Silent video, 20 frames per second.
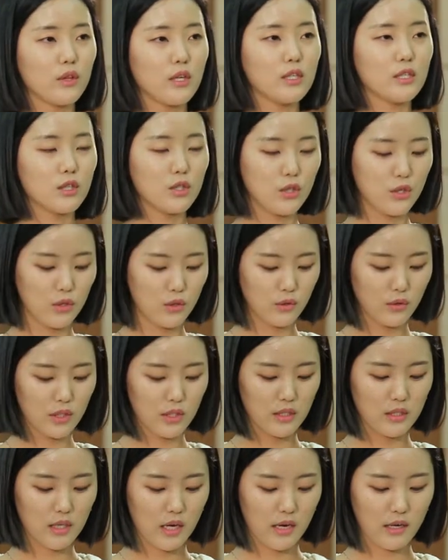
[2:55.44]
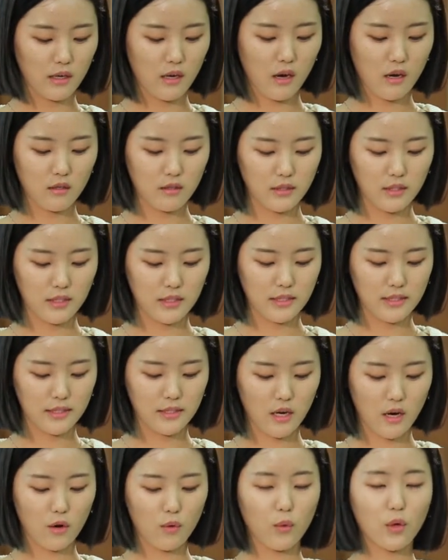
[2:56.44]
these new design contents
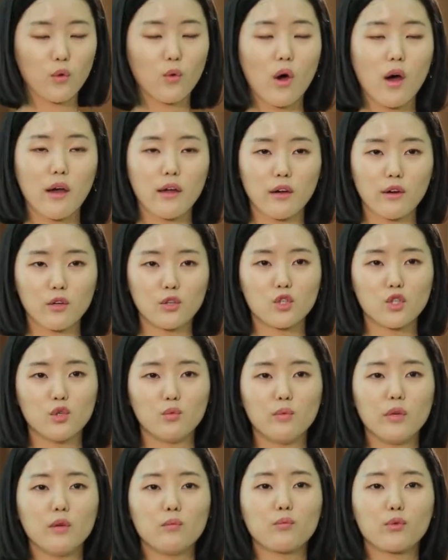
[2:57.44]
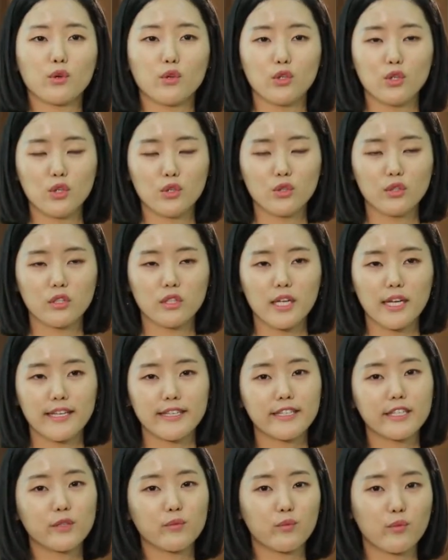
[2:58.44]
are required to be produced
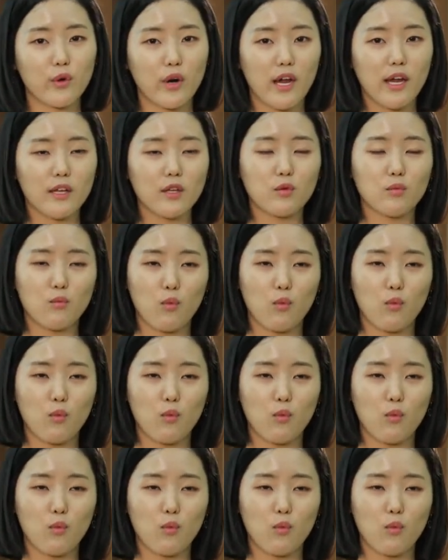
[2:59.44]
and spread